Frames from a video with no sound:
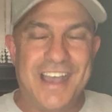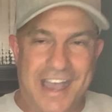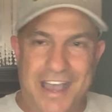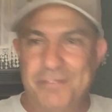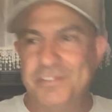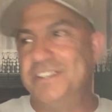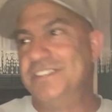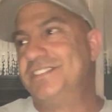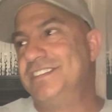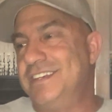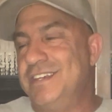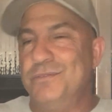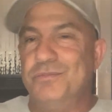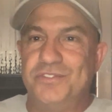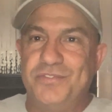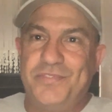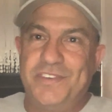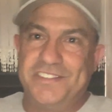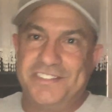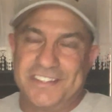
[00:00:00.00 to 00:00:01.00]
Obviously, he
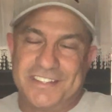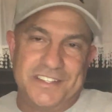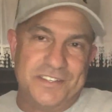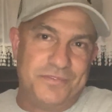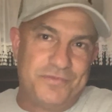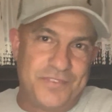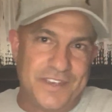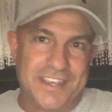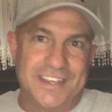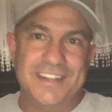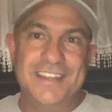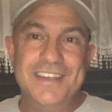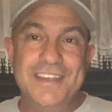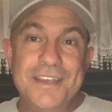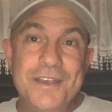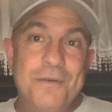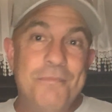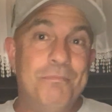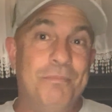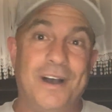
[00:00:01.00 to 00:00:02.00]
was physically fit,
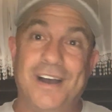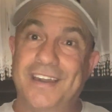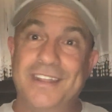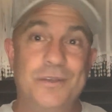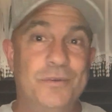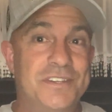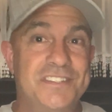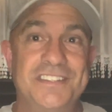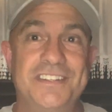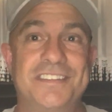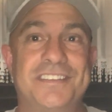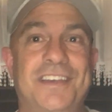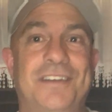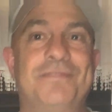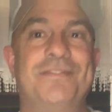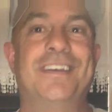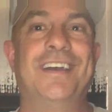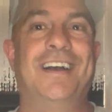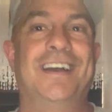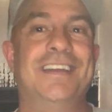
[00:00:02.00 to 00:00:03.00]
but he wasn't a
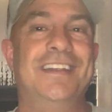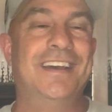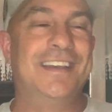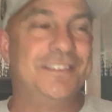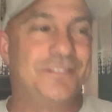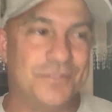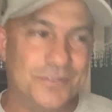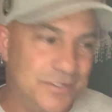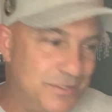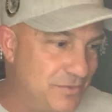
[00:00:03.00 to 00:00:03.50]
tough guy in high school.